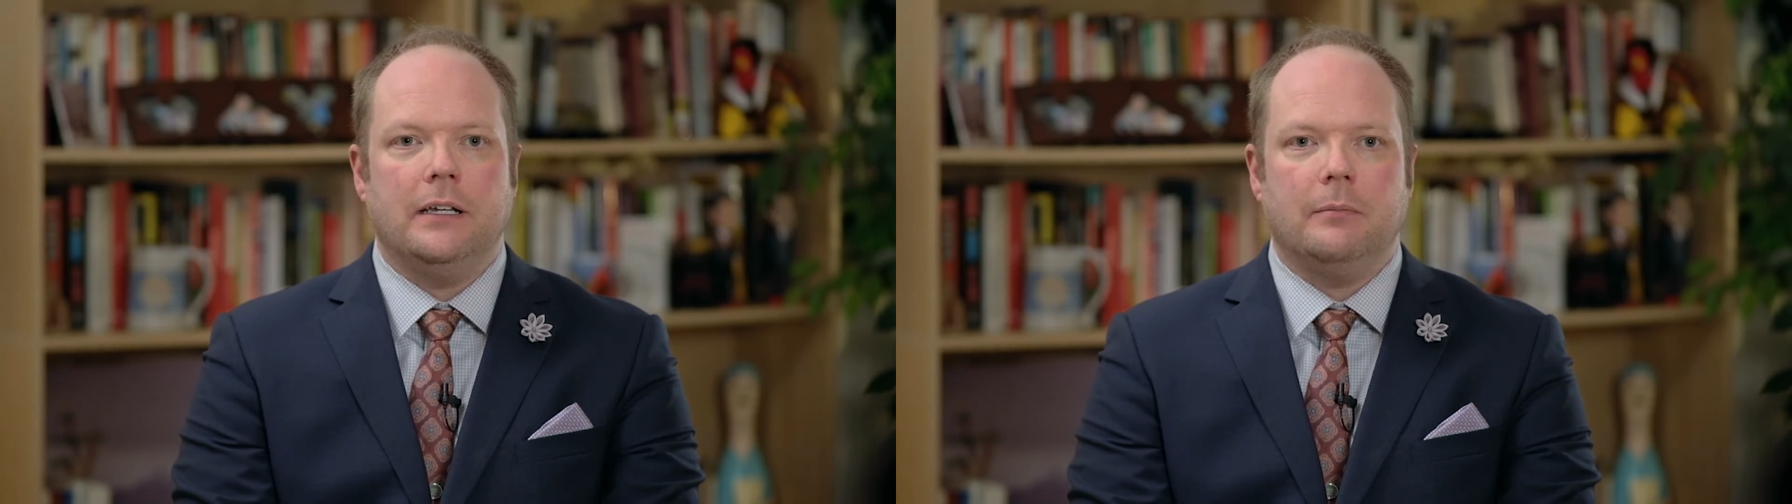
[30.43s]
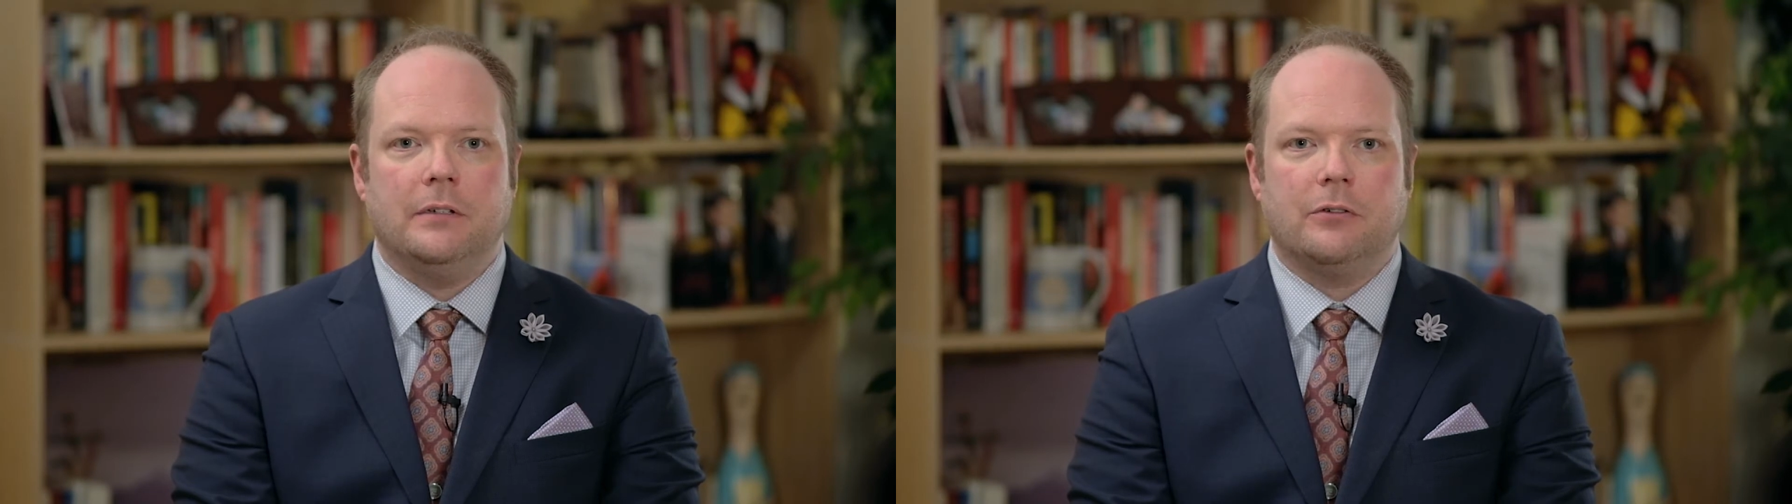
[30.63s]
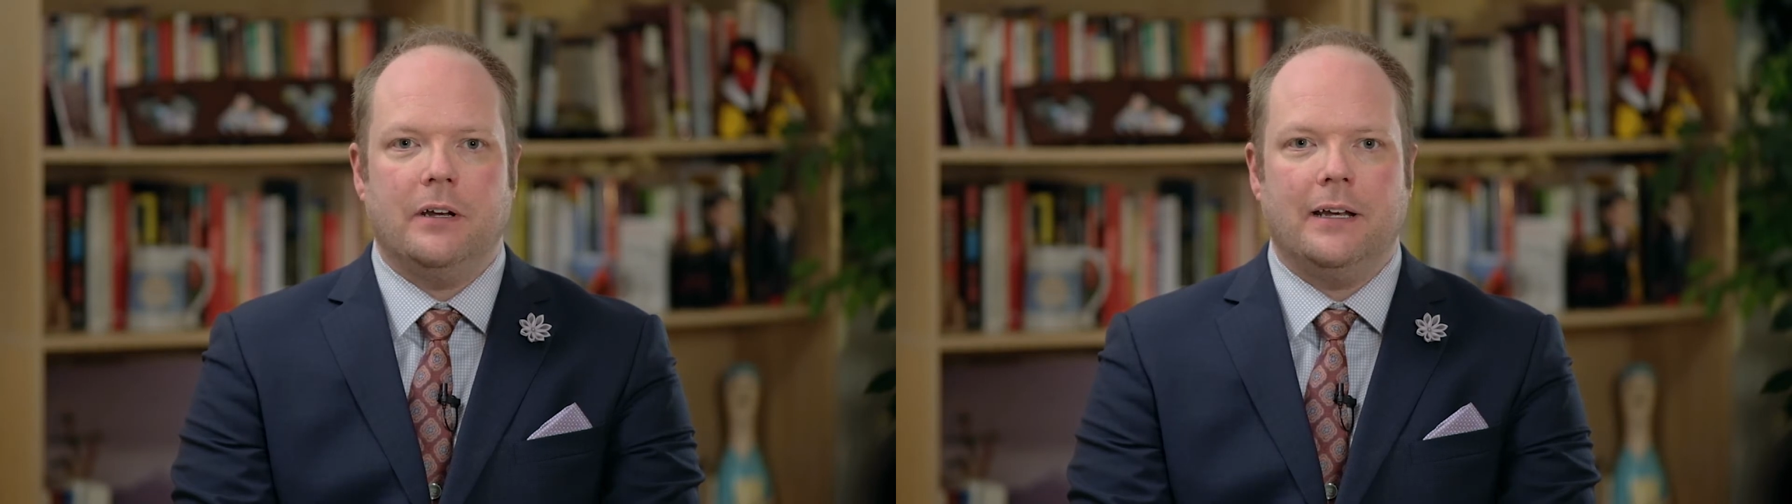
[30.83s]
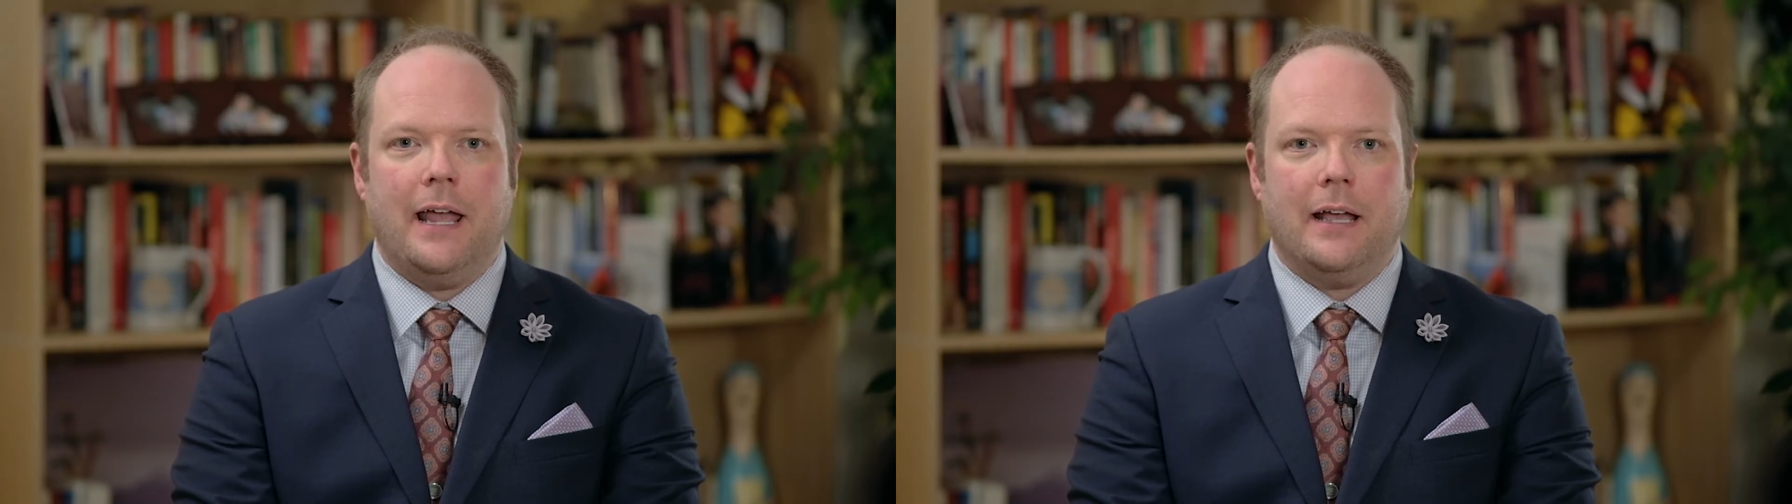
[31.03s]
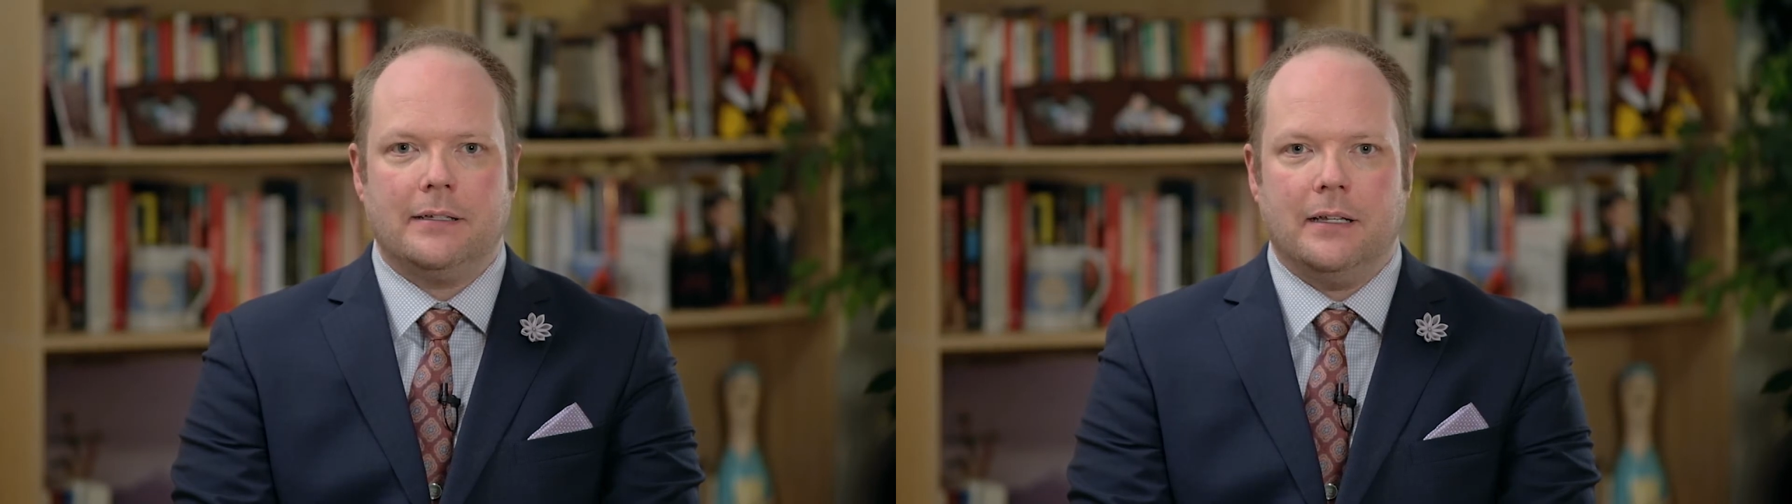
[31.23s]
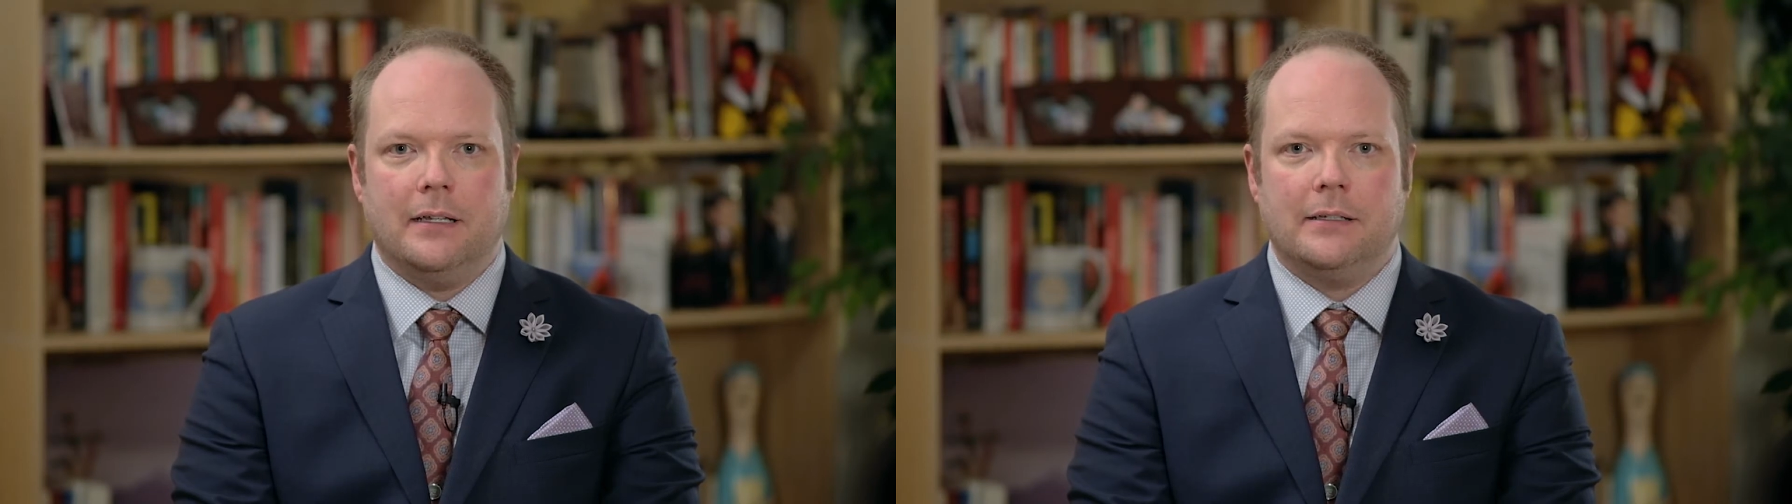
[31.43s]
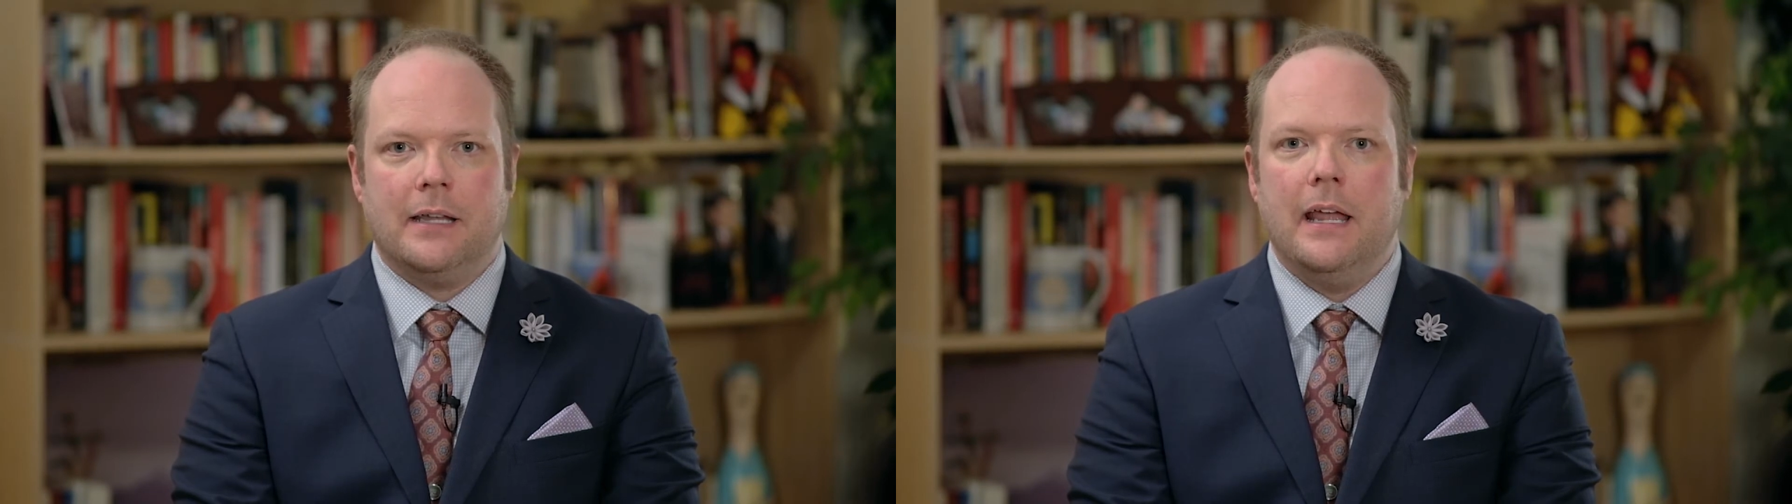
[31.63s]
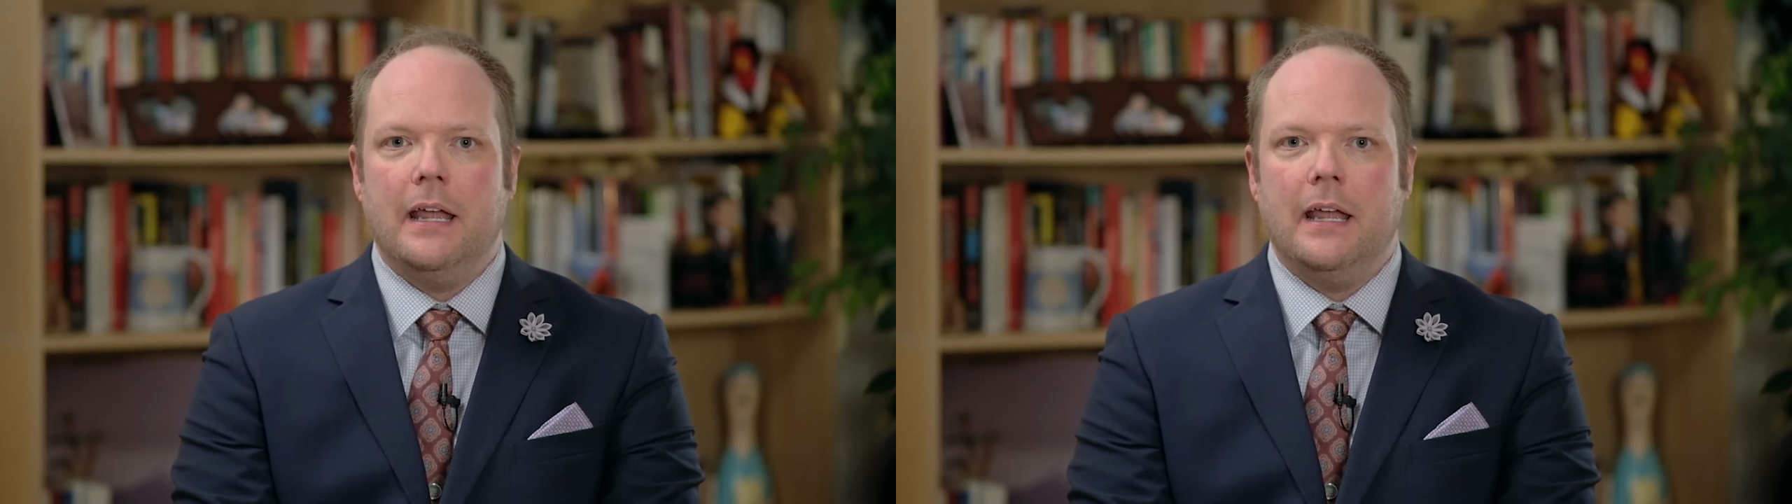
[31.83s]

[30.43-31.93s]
demonstrated excellence